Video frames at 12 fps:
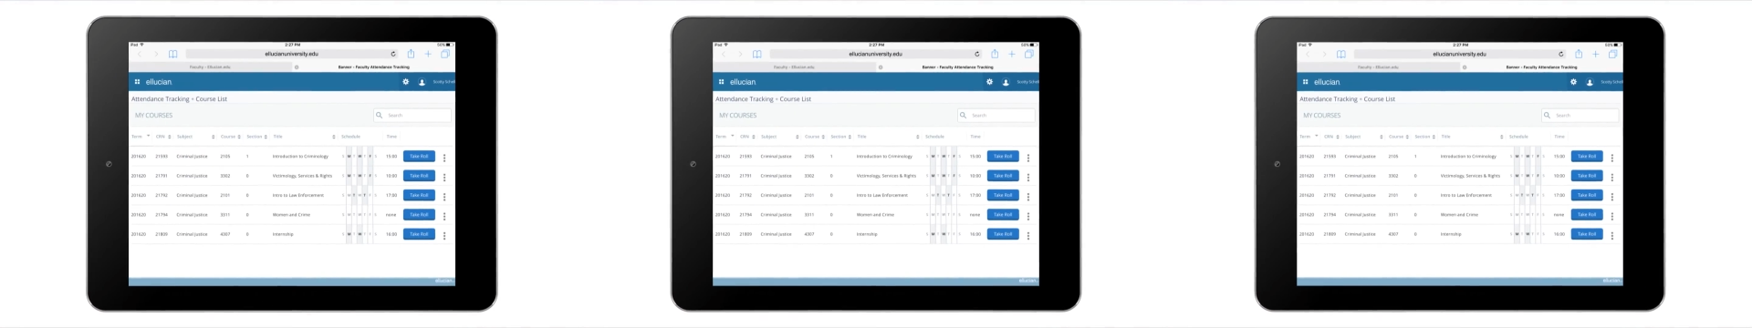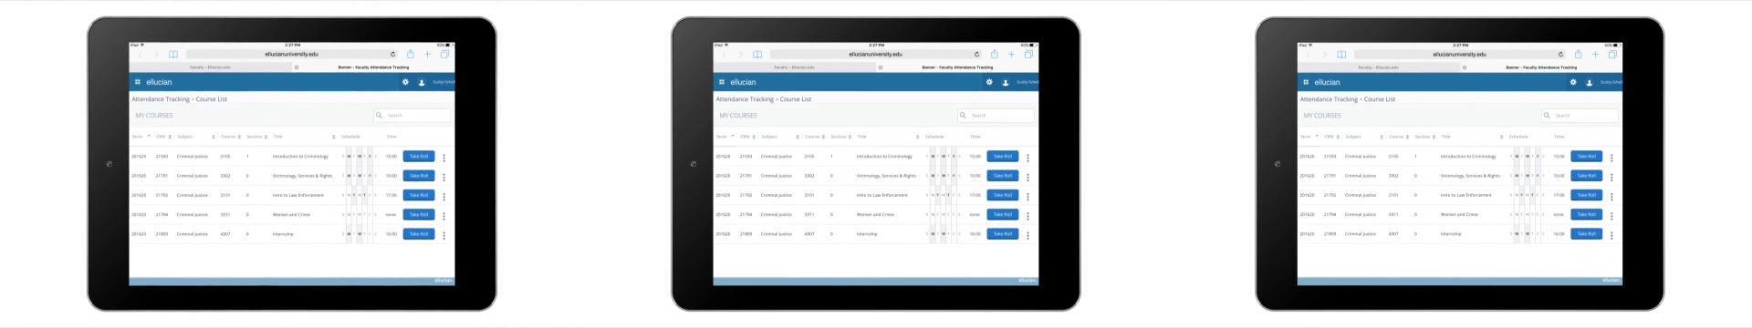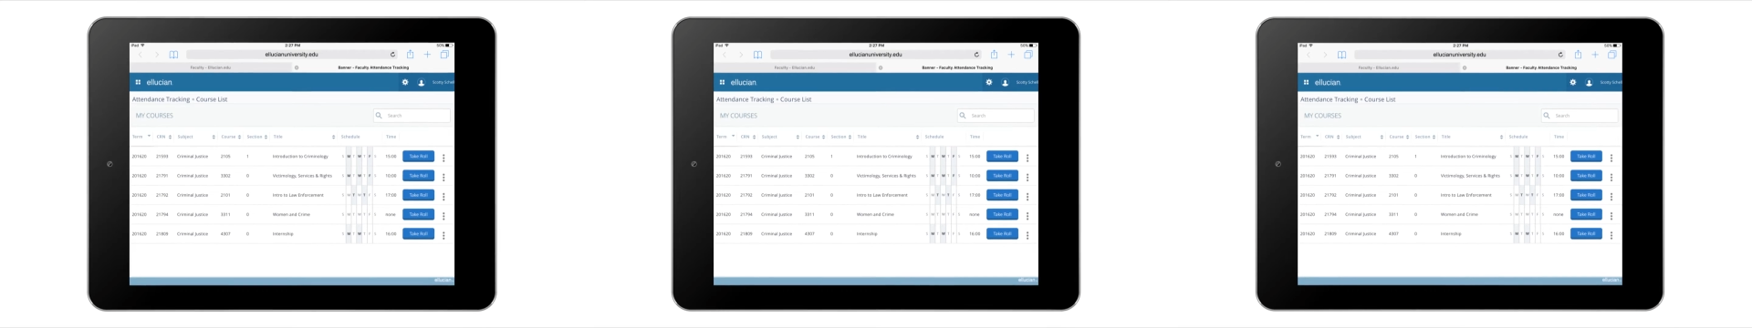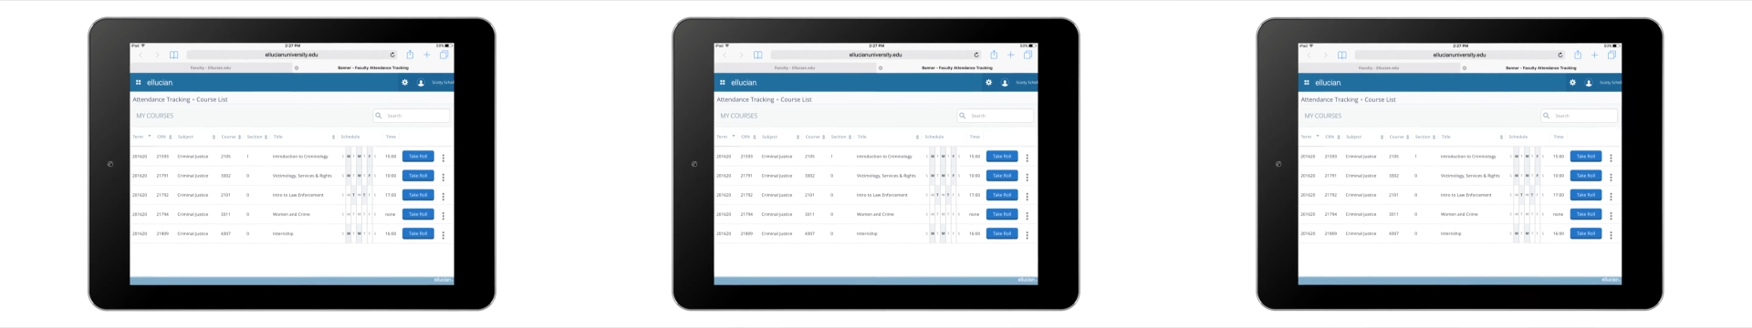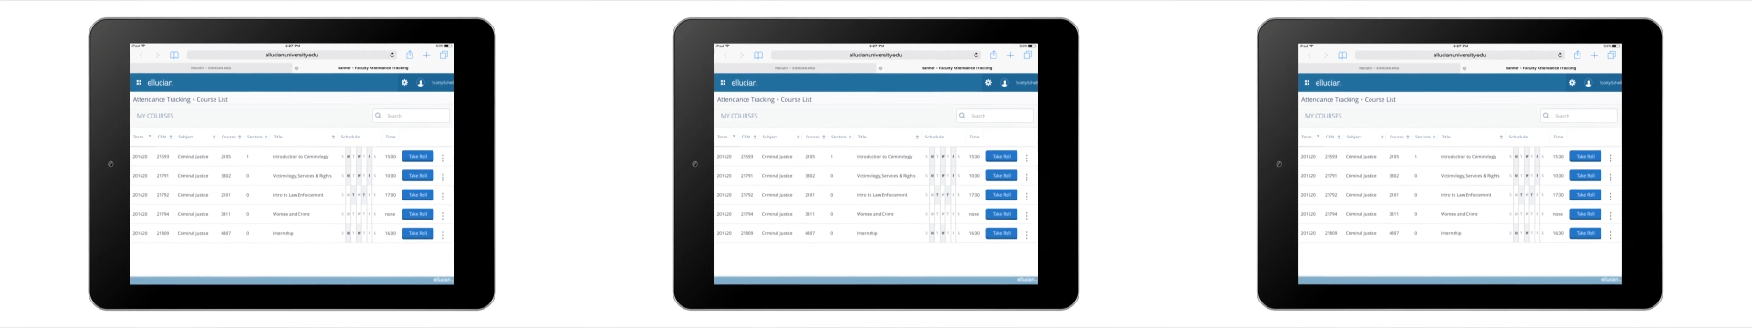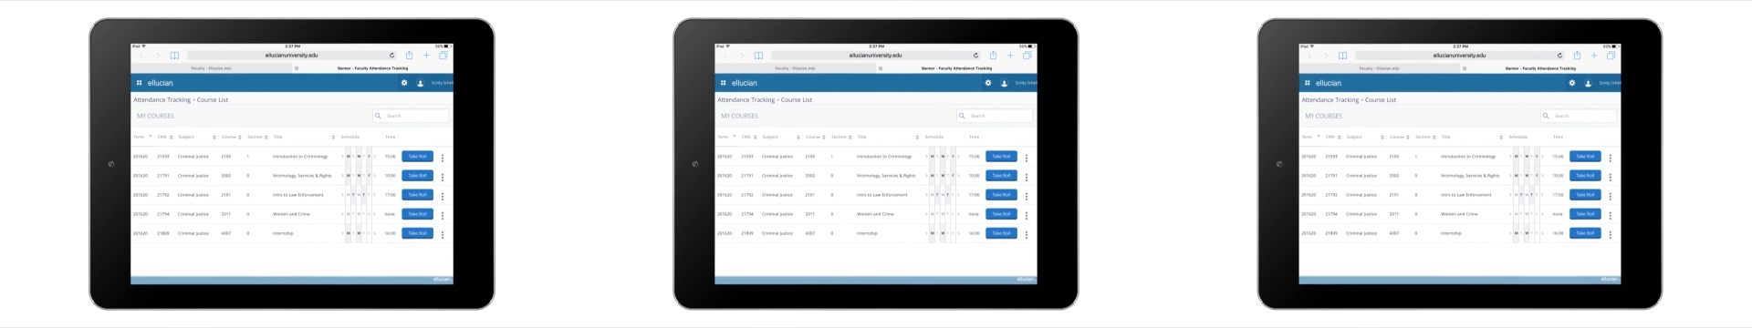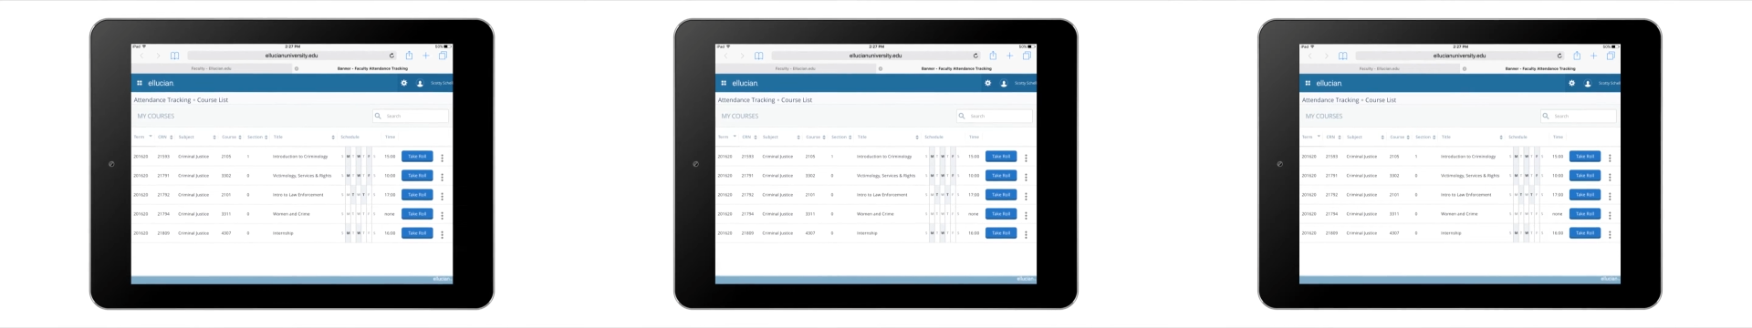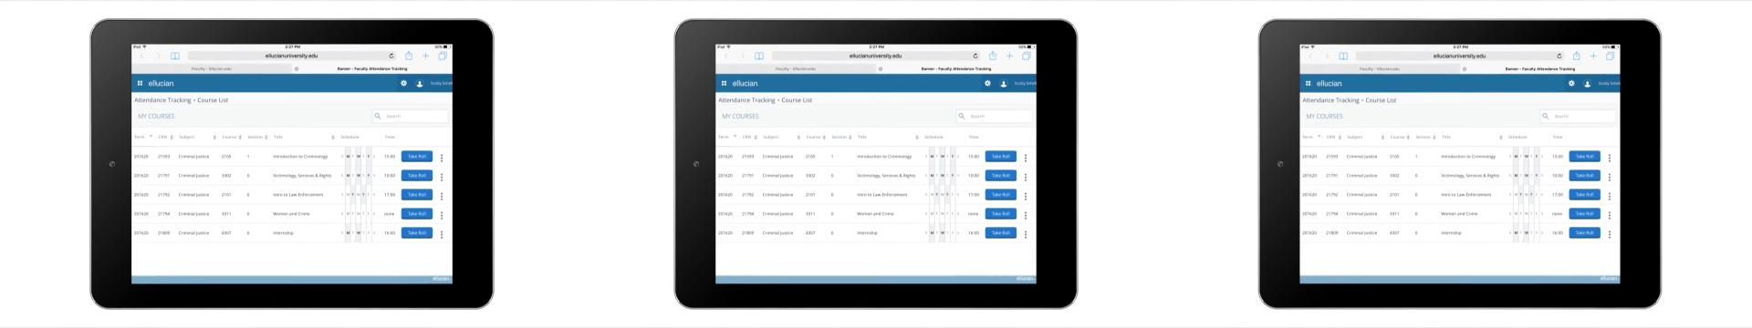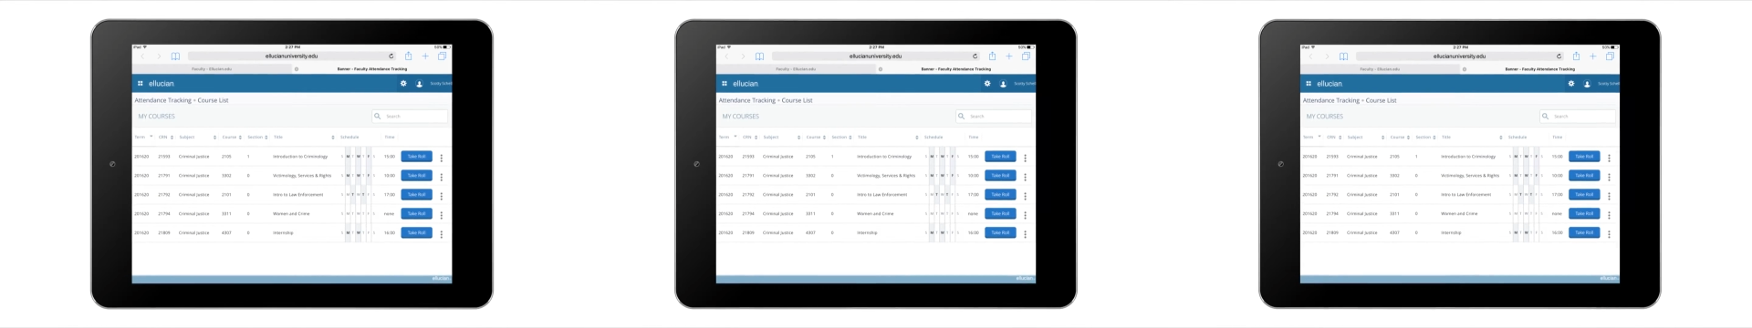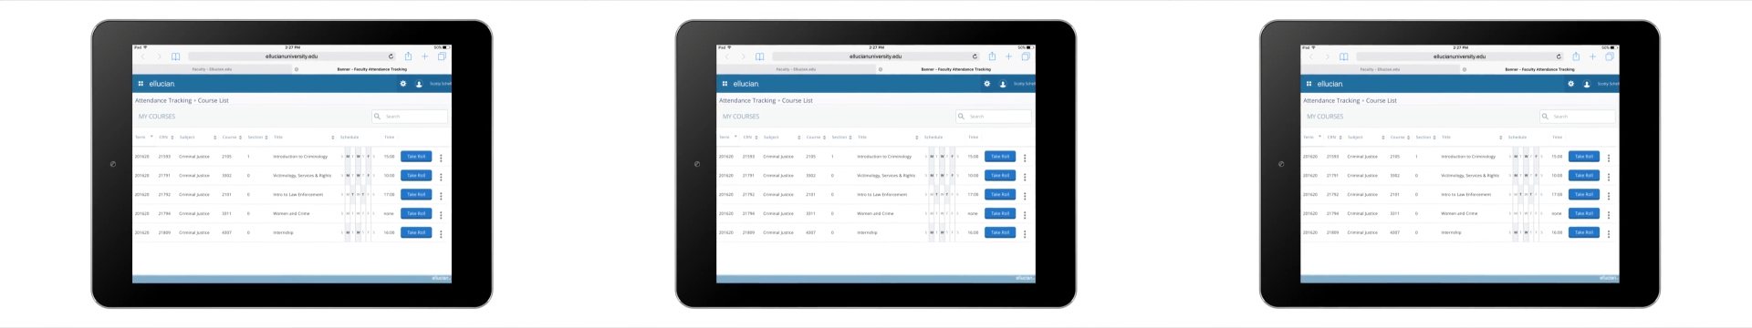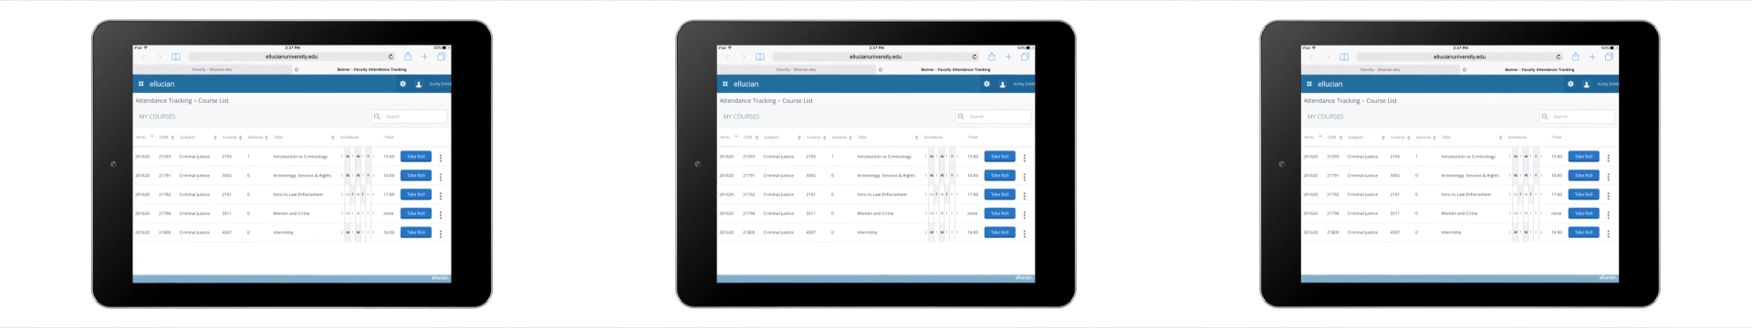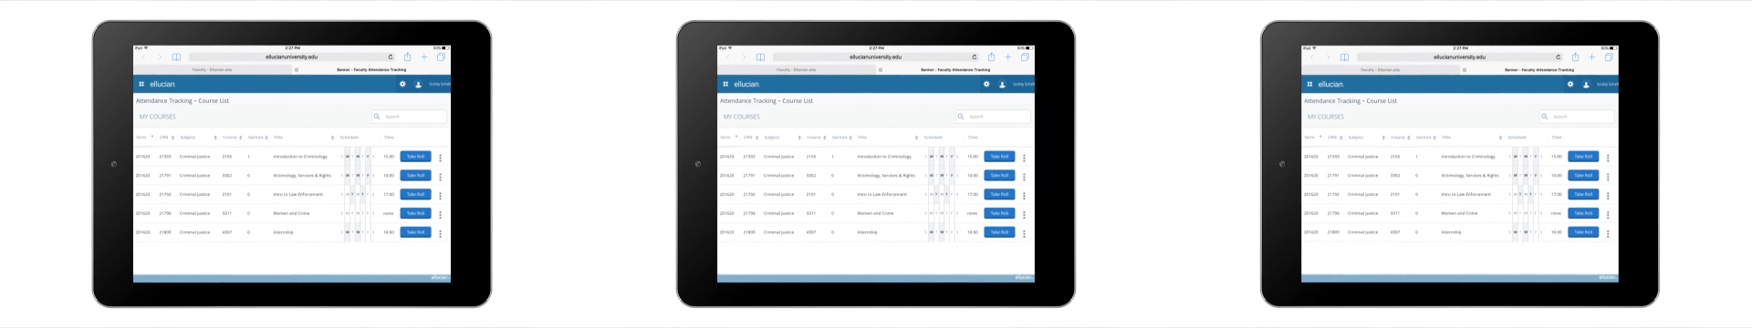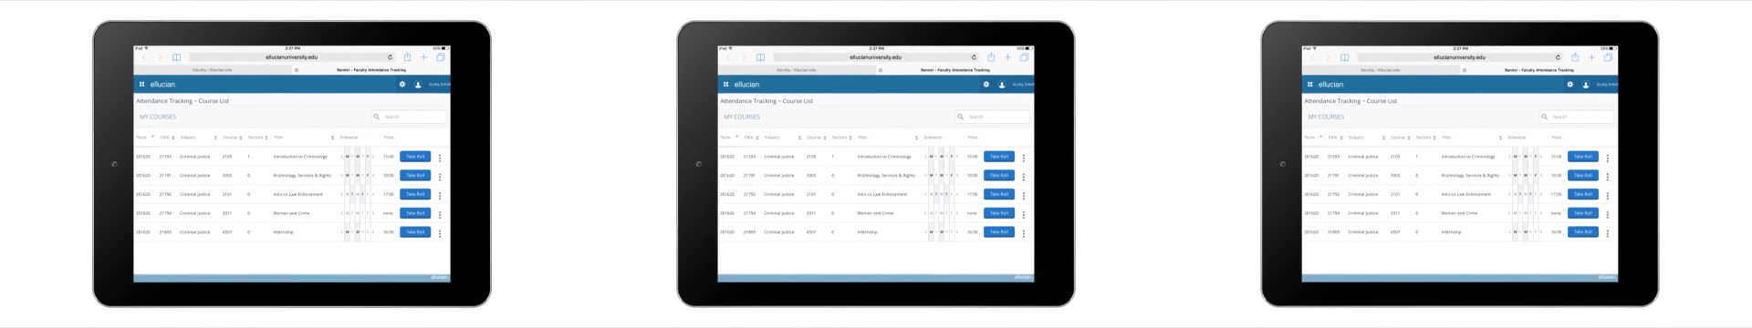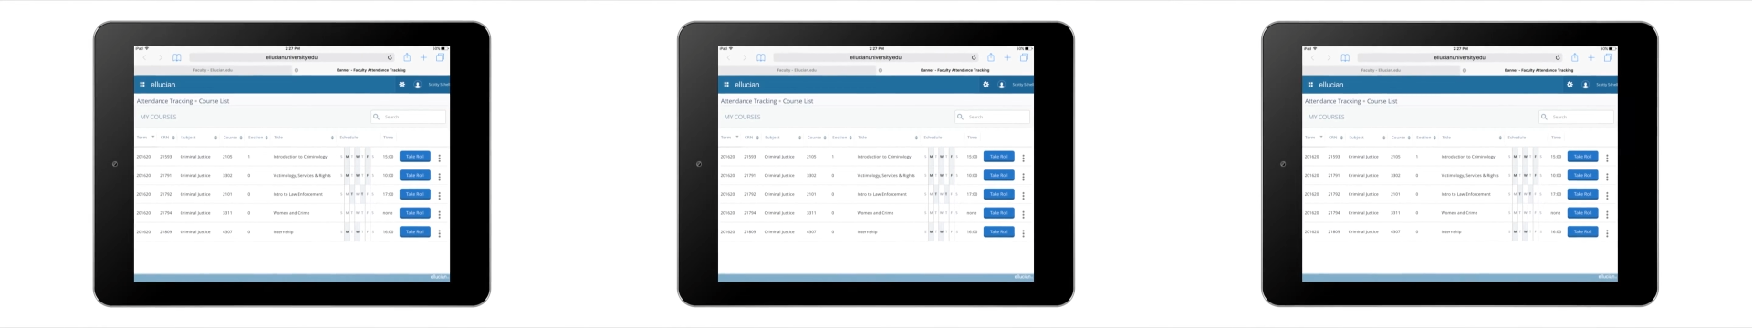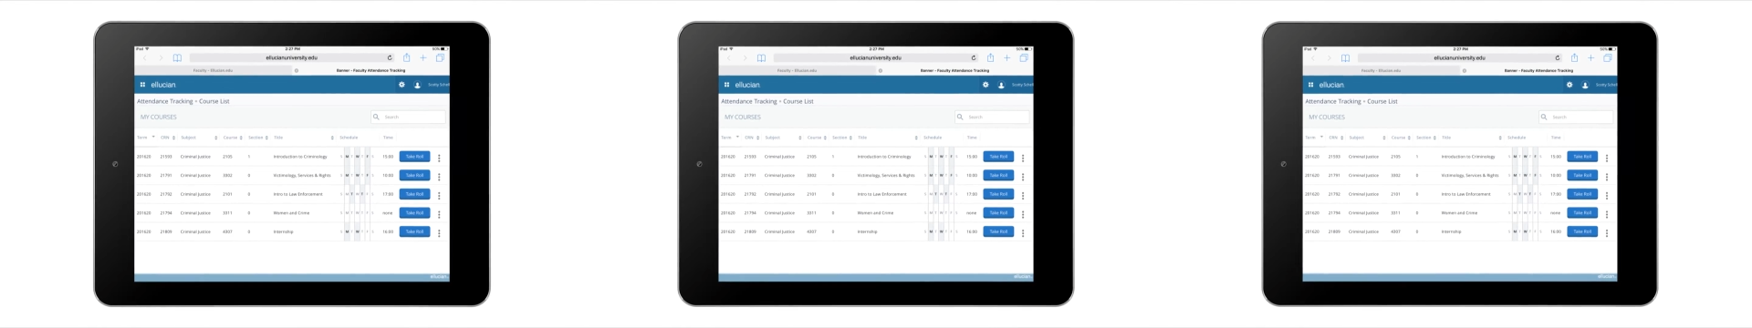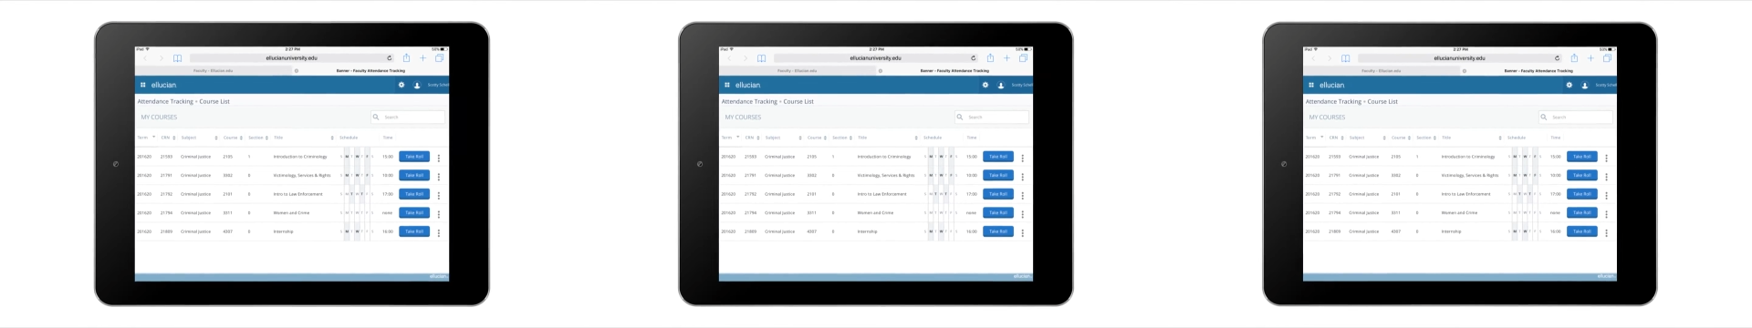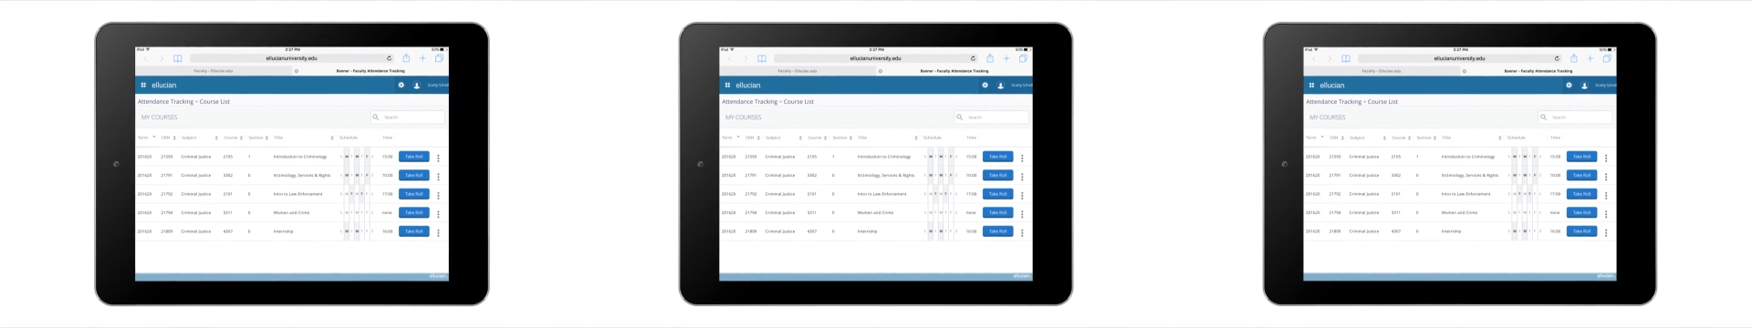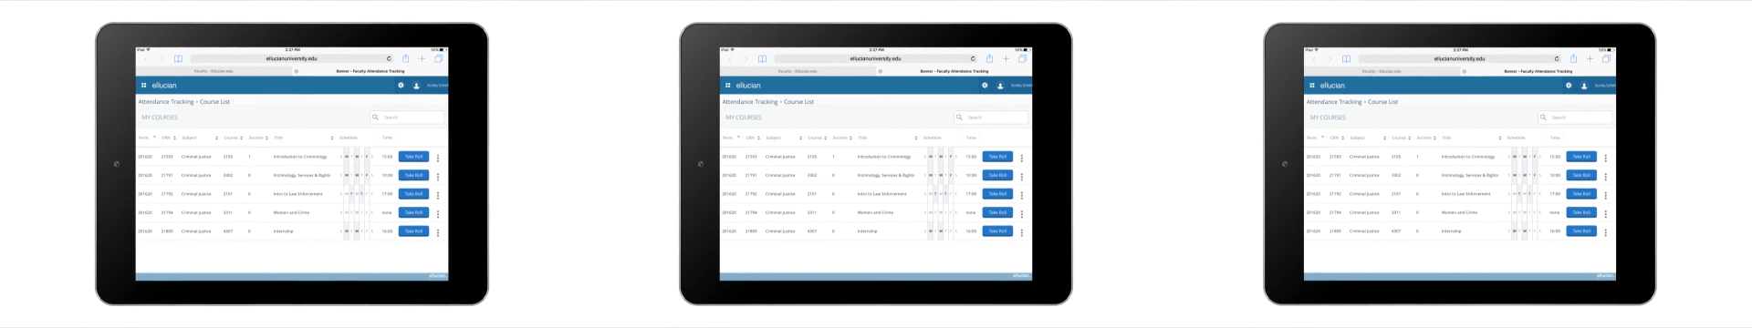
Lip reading: [unreadable: no face in view]